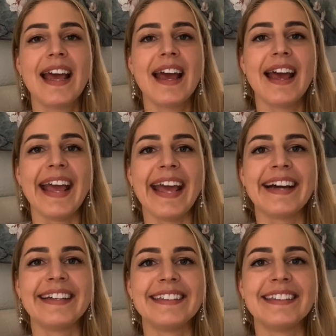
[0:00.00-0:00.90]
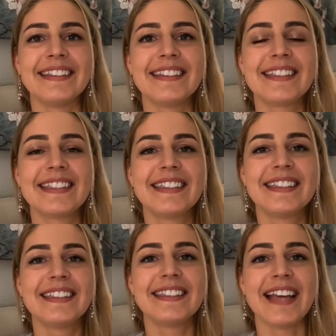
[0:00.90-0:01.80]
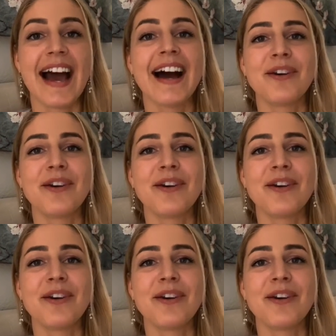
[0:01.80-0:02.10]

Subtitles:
And yeah,